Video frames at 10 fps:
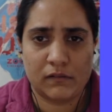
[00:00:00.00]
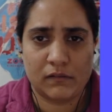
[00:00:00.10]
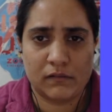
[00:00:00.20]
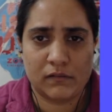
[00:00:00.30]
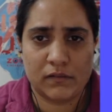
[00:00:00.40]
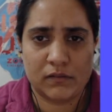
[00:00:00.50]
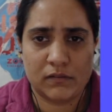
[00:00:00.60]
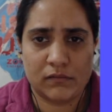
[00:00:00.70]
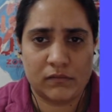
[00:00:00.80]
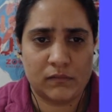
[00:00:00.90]

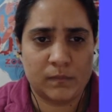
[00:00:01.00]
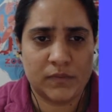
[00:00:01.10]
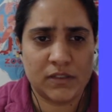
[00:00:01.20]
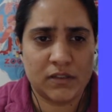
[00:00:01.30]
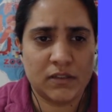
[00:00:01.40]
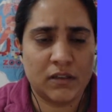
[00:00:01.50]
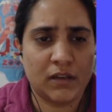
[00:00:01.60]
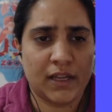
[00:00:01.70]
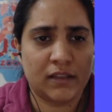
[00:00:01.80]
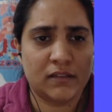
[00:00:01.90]
So this isn't
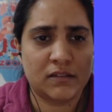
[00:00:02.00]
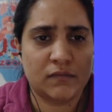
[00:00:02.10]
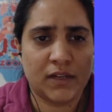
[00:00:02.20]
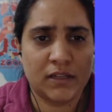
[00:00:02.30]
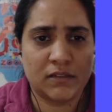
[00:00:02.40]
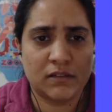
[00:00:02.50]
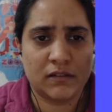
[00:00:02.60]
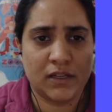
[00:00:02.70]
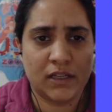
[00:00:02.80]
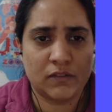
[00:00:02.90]
like, this one isn't
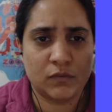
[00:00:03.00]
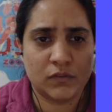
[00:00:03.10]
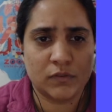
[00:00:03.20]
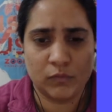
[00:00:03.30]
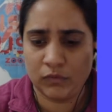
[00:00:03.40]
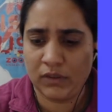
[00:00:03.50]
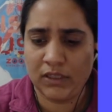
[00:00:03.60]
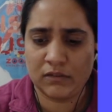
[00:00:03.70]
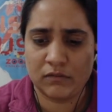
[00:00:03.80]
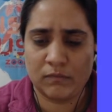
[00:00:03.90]
running so smoothly,
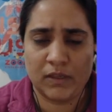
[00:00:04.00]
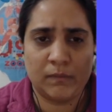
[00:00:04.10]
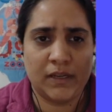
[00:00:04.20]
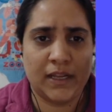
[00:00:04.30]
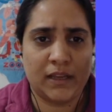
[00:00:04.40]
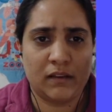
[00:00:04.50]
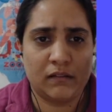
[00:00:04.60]
so maybe like